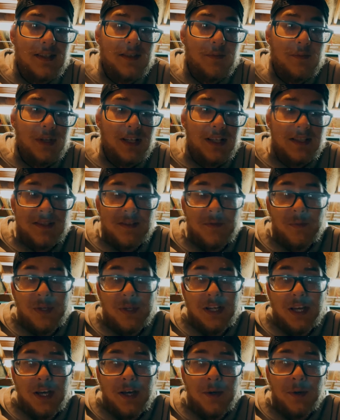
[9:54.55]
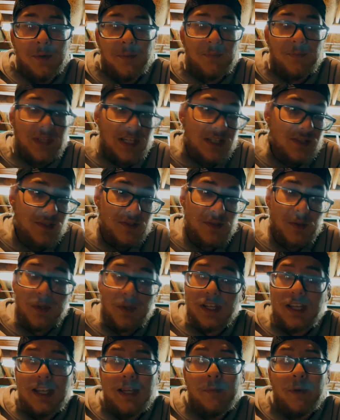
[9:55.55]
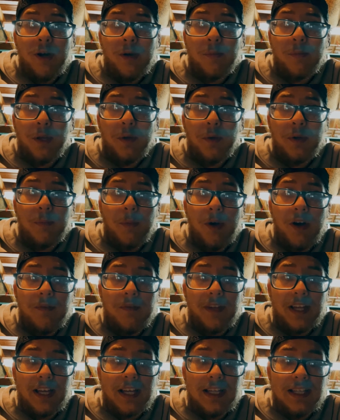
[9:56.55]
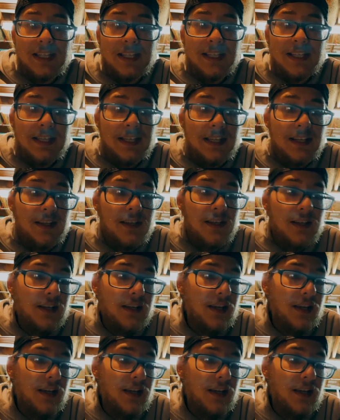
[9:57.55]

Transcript: because if we don't, it's just going to keep on blowing them off like it did.